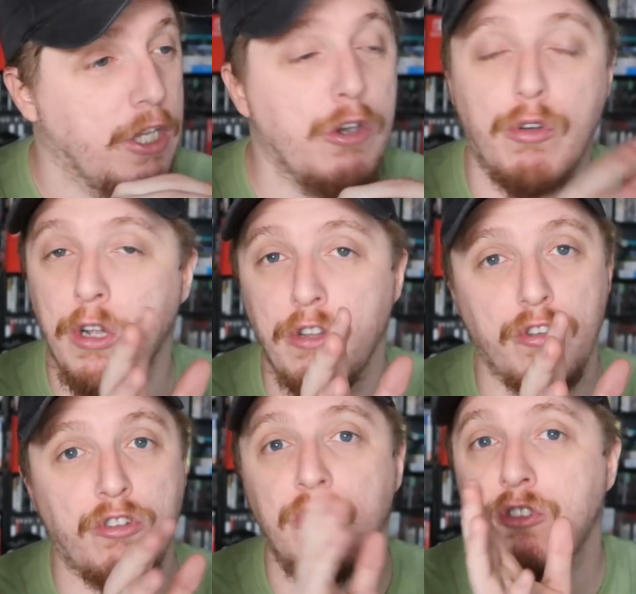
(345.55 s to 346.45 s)
you couldn't
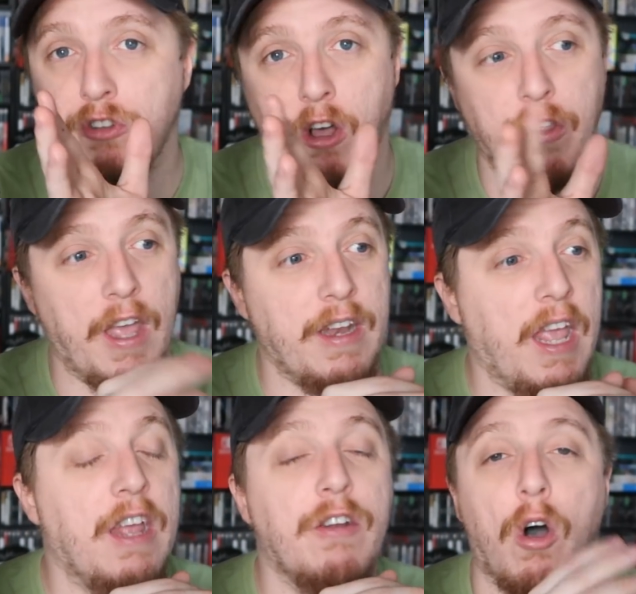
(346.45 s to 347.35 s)
just install that
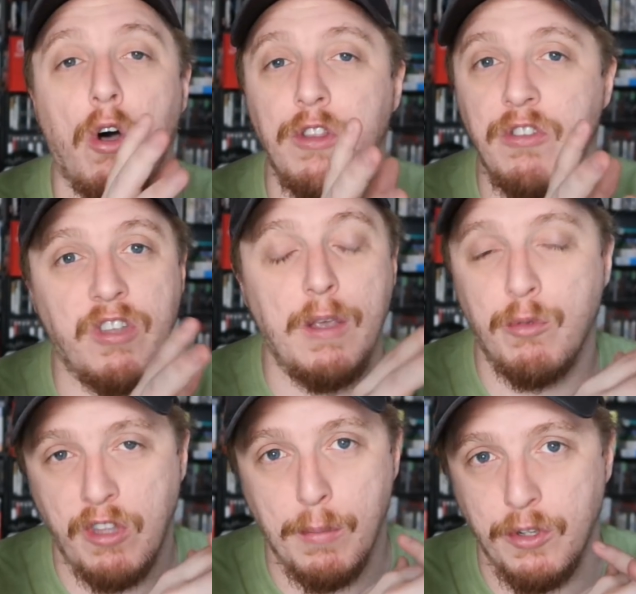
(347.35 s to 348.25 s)
and all these
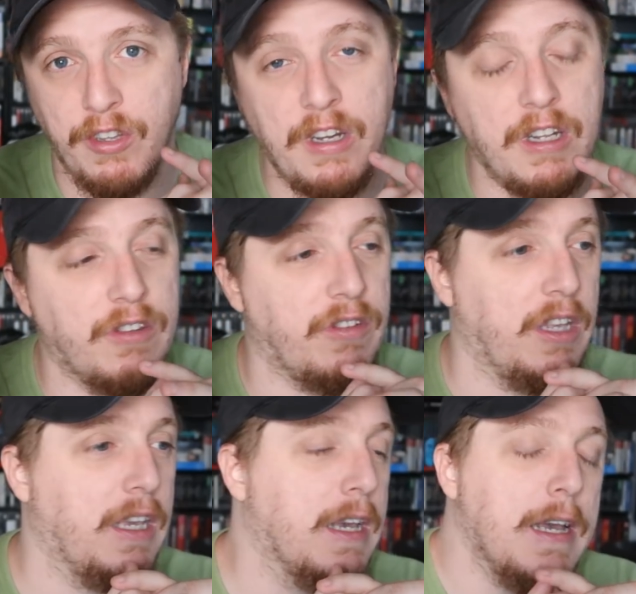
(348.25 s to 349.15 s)
games
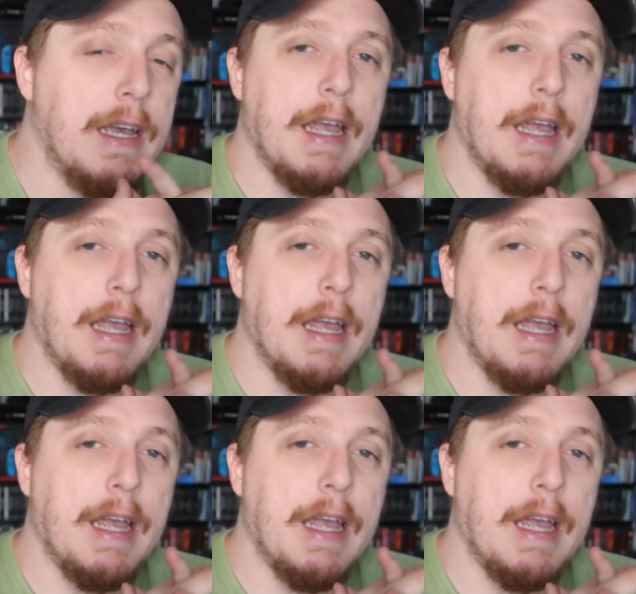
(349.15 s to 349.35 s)
simultaneously